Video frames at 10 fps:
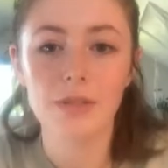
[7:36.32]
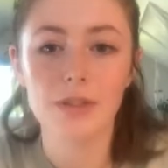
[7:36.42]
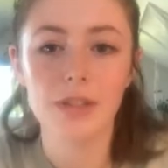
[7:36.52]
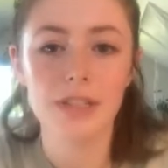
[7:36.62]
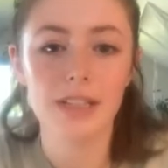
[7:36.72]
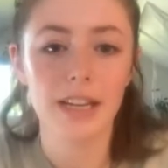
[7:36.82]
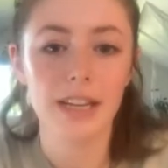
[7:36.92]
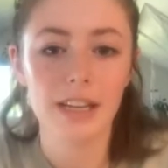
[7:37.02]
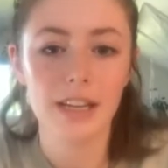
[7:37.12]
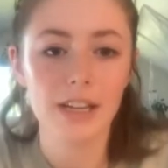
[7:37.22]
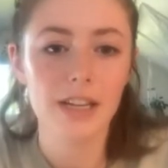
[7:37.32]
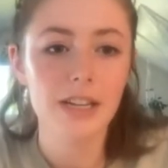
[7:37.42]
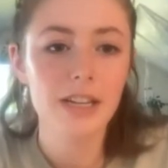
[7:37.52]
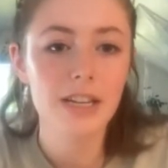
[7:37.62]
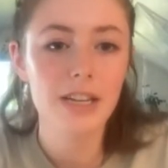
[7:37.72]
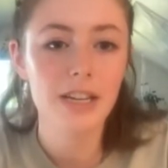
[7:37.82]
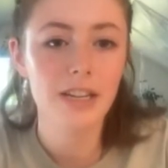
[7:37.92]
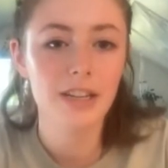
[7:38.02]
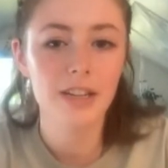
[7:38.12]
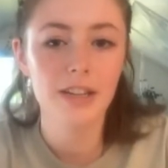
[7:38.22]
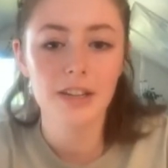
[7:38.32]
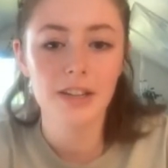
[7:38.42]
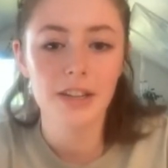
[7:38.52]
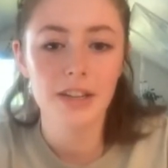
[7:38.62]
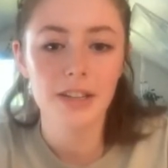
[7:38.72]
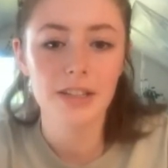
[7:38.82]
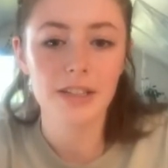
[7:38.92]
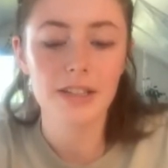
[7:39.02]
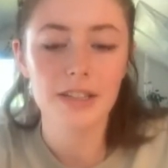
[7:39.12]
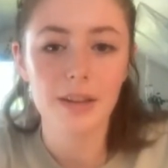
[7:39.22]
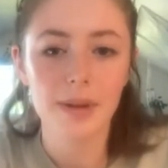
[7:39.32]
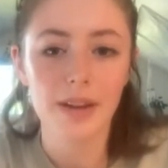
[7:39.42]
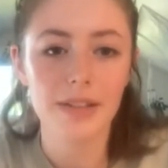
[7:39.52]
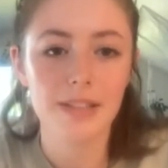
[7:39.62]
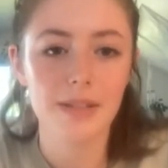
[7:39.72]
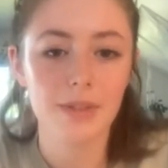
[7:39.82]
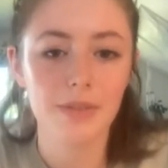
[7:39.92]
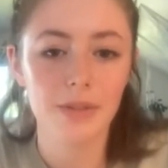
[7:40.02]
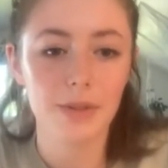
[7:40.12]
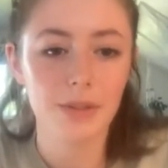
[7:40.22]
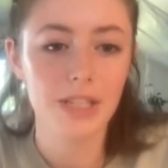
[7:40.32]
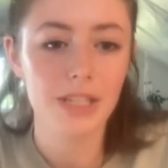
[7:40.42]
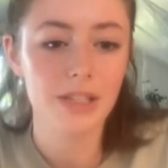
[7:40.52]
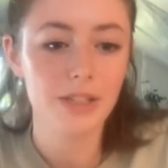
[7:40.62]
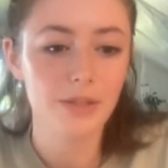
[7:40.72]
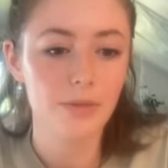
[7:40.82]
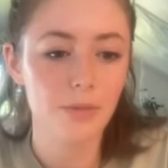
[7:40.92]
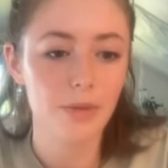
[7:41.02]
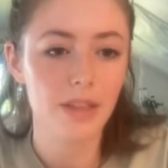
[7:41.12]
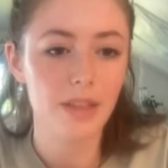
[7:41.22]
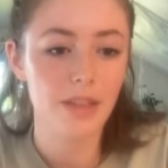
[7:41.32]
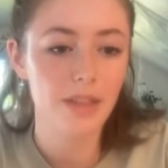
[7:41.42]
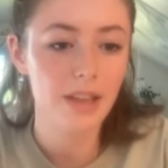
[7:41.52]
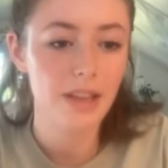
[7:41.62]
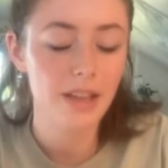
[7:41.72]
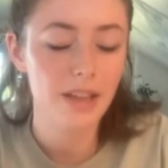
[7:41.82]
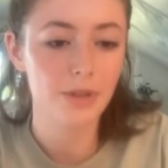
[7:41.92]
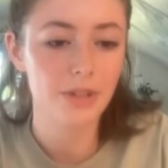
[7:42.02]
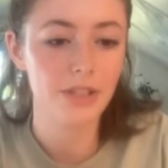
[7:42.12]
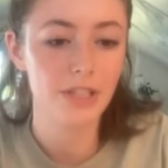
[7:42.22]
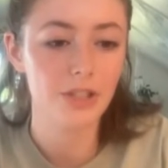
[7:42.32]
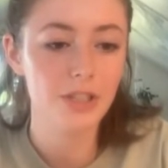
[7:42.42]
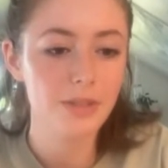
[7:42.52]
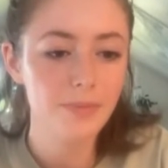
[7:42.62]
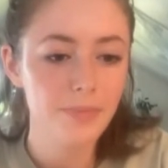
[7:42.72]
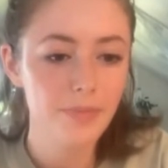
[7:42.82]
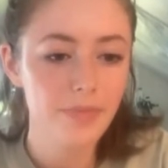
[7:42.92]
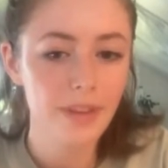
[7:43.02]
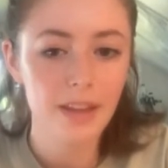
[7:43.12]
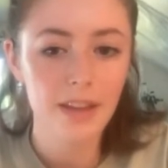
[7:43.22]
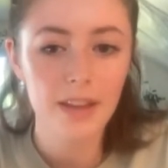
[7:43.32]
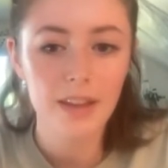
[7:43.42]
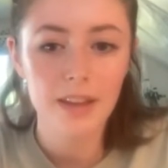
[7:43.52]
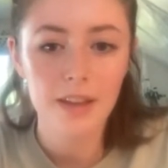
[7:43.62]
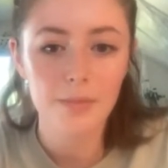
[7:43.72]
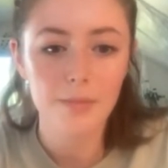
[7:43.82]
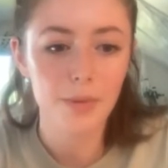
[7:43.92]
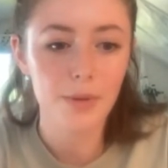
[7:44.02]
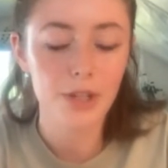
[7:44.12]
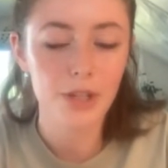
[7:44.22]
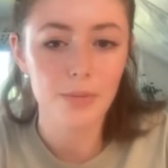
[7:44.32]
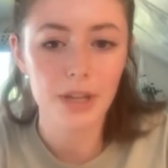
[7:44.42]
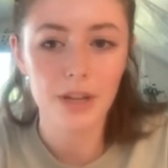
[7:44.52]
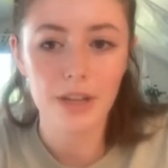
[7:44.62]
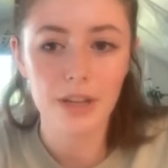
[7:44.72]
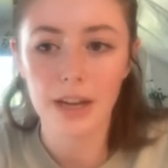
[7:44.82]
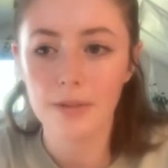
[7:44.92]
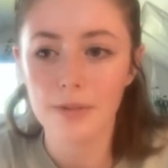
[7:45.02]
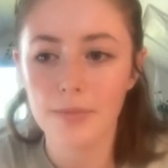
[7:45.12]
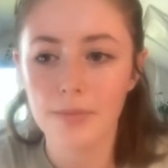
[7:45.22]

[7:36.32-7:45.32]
for a second here. I'm having some difficulties with the presentation, but we should be good now.